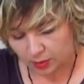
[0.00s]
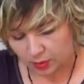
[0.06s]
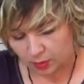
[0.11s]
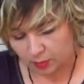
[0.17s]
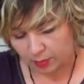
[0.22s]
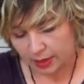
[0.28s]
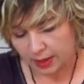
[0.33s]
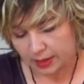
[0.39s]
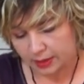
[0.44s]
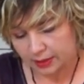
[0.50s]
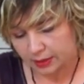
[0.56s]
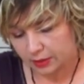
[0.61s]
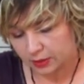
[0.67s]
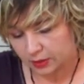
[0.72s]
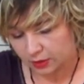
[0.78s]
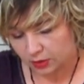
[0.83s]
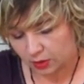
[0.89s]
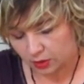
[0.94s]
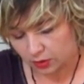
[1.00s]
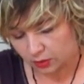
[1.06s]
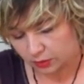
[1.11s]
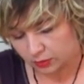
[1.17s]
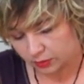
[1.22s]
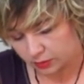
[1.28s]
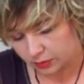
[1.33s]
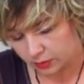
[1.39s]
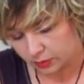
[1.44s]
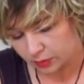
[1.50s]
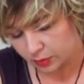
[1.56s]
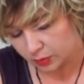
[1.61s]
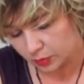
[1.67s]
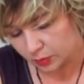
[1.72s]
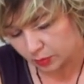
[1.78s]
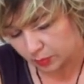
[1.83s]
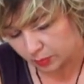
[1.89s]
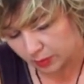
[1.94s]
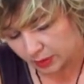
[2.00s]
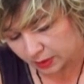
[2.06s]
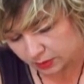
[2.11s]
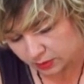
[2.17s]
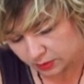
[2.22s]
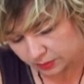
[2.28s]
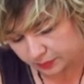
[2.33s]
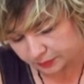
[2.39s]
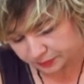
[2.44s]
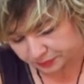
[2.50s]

make your meat